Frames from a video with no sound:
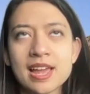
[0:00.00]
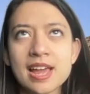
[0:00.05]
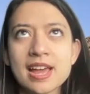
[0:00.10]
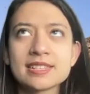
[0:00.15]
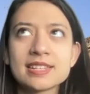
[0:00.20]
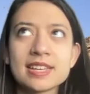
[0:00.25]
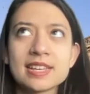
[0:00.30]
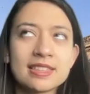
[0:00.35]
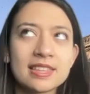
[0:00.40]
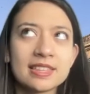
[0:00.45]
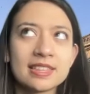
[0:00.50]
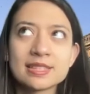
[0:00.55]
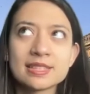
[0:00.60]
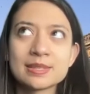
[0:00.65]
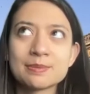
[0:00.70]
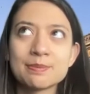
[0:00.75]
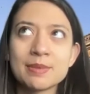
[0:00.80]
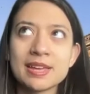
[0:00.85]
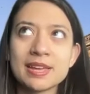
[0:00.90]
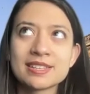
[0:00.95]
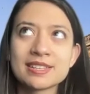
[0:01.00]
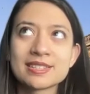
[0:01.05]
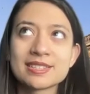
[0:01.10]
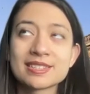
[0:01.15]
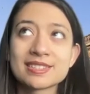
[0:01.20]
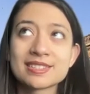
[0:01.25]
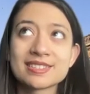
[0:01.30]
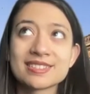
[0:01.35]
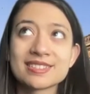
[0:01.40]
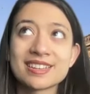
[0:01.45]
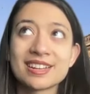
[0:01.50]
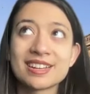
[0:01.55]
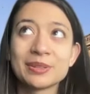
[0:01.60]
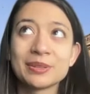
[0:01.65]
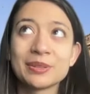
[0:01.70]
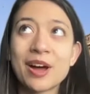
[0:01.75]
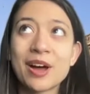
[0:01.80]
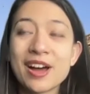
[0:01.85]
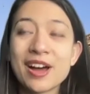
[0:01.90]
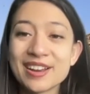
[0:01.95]
think this makes a
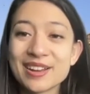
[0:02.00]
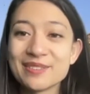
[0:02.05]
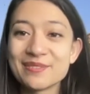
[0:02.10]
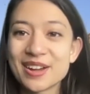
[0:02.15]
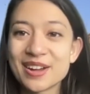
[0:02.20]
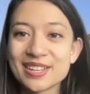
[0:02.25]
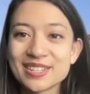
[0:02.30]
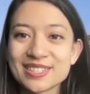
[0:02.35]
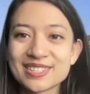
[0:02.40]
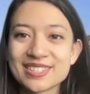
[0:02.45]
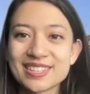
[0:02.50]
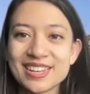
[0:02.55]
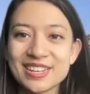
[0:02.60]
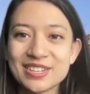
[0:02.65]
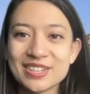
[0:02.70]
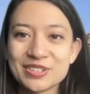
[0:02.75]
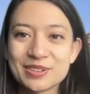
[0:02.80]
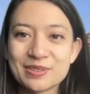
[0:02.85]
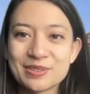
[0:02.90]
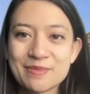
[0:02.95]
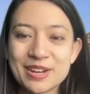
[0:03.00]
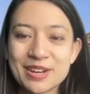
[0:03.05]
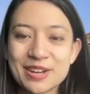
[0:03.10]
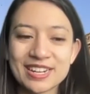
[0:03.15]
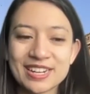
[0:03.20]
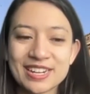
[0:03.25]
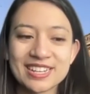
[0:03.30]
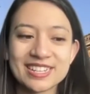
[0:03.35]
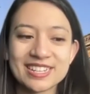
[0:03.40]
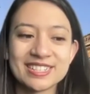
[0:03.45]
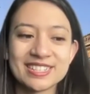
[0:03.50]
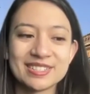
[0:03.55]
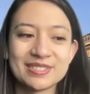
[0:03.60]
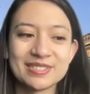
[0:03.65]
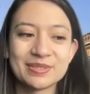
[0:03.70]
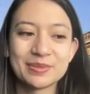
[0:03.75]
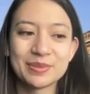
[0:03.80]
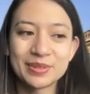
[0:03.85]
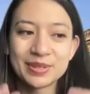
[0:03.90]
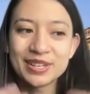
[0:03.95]
lot of us Asian
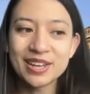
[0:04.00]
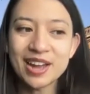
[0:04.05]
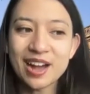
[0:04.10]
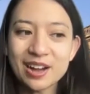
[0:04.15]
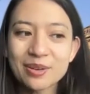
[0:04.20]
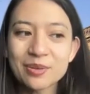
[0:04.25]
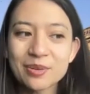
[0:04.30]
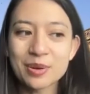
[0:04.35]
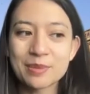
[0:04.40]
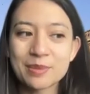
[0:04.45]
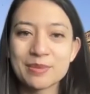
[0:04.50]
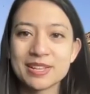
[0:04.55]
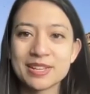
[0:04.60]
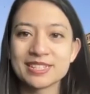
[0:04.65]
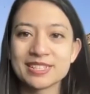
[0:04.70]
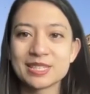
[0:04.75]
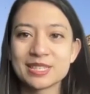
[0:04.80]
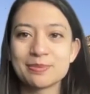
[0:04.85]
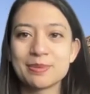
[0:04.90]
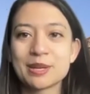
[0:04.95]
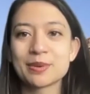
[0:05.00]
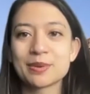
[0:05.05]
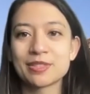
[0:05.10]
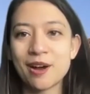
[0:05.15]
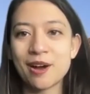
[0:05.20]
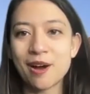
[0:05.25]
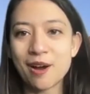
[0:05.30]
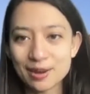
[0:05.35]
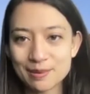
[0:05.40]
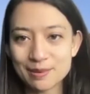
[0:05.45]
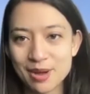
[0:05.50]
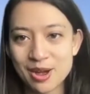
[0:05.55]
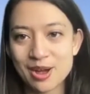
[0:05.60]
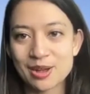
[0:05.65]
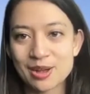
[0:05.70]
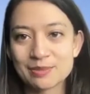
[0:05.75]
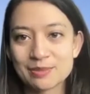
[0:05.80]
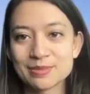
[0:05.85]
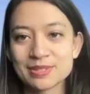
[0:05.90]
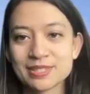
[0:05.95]
American young women speak with our
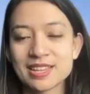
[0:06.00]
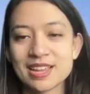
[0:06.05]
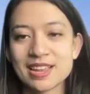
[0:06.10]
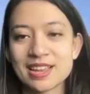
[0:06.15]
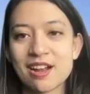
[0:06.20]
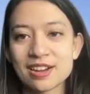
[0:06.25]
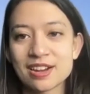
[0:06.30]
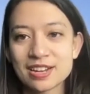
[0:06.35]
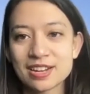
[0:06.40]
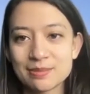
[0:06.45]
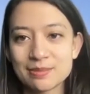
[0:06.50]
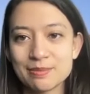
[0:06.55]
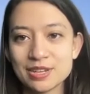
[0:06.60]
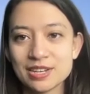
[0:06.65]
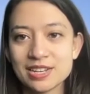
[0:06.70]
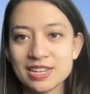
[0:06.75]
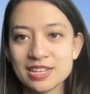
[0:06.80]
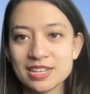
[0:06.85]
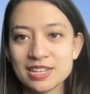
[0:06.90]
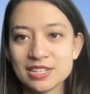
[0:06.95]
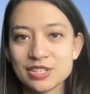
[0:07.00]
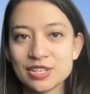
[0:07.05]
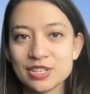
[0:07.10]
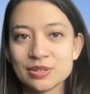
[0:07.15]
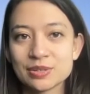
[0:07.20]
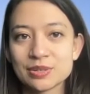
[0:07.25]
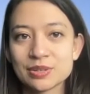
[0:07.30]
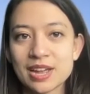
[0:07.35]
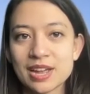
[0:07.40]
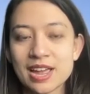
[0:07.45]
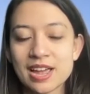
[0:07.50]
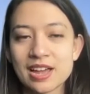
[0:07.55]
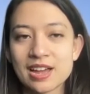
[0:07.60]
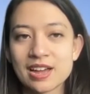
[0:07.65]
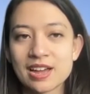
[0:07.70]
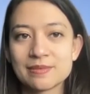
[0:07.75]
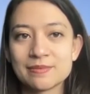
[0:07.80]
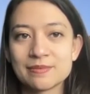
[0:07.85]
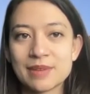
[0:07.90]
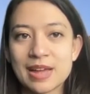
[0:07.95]
moms and our community too,
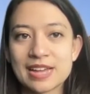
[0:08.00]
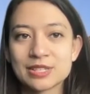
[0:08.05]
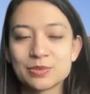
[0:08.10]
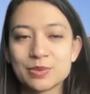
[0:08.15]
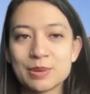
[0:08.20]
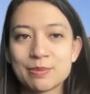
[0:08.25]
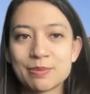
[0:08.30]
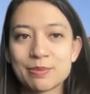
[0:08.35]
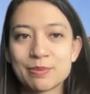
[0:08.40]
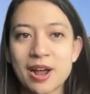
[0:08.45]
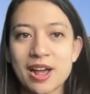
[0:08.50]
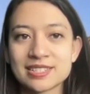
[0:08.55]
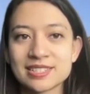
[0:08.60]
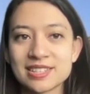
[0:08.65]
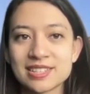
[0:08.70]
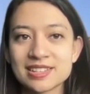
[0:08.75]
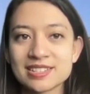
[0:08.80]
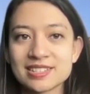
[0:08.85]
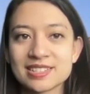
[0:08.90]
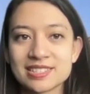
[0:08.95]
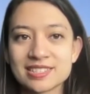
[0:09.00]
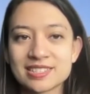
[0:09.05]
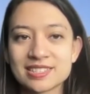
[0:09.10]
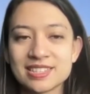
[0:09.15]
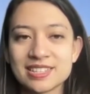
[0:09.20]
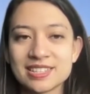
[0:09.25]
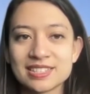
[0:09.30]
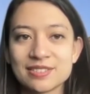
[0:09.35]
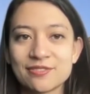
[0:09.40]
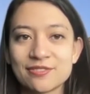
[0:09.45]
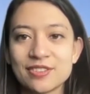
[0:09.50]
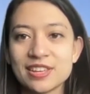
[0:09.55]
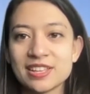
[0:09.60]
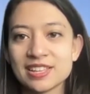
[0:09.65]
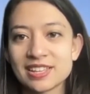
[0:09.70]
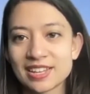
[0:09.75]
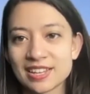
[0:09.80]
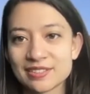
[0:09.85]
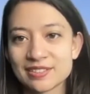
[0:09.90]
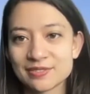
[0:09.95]
as we process this
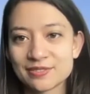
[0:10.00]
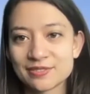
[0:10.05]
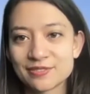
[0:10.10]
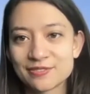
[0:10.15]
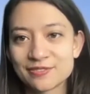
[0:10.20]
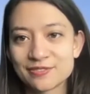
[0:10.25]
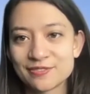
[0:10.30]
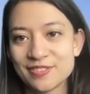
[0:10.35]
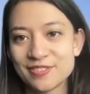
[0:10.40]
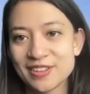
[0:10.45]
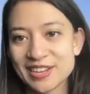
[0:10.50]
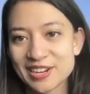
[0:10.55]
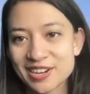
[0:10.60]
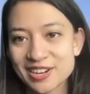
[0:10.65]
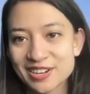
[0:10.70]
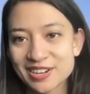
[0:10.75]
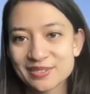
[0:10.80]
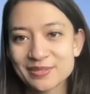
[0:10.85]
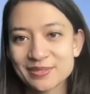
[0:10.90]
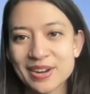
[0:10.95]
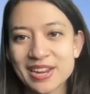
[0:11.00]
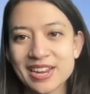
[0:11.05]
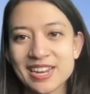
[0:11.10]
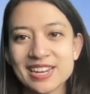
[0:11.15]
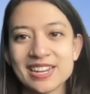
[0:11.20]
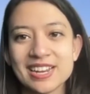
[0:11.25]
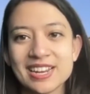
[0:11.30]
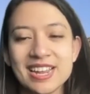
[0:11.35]
feeling of fear, right?